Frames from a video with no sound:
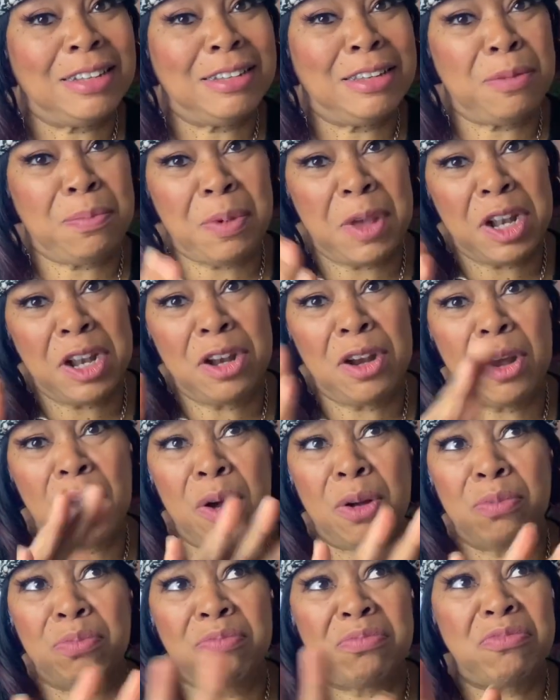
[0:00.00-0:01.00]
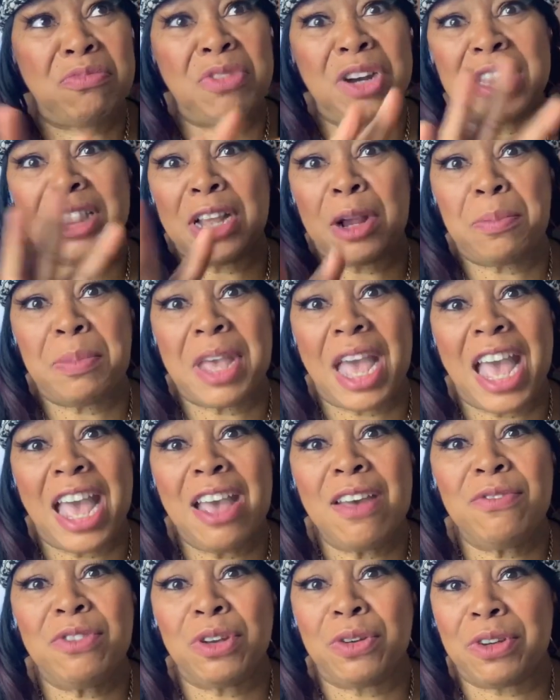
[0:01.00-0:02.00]
depending on what their
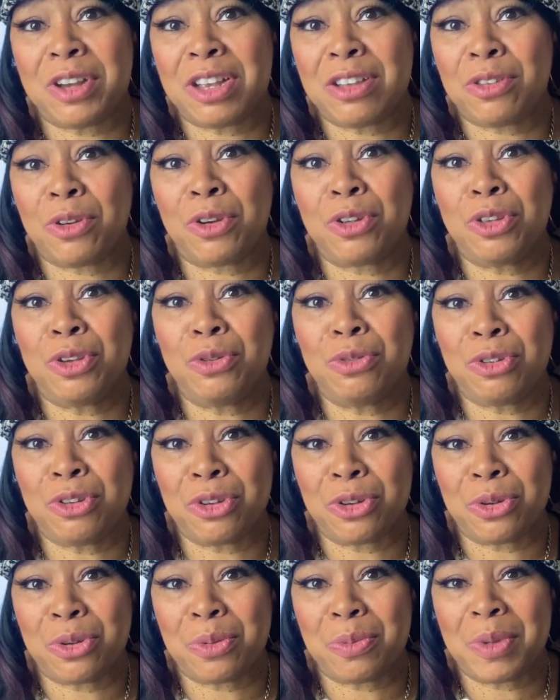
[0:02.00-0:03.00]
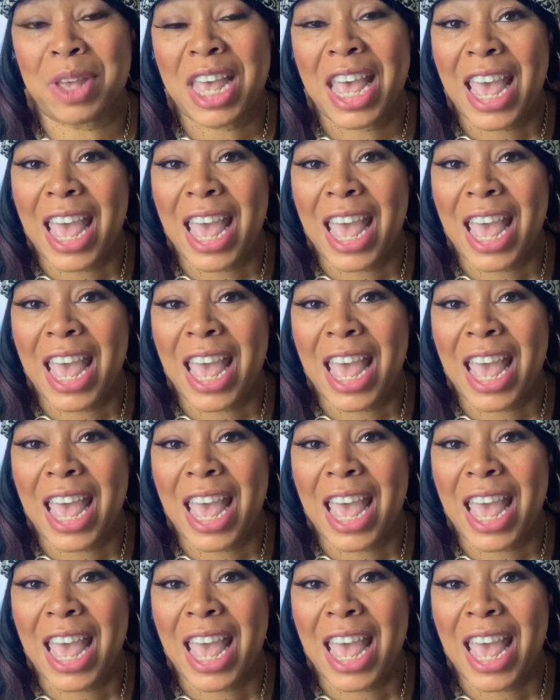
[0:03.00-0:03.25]
behavior is on YouTube.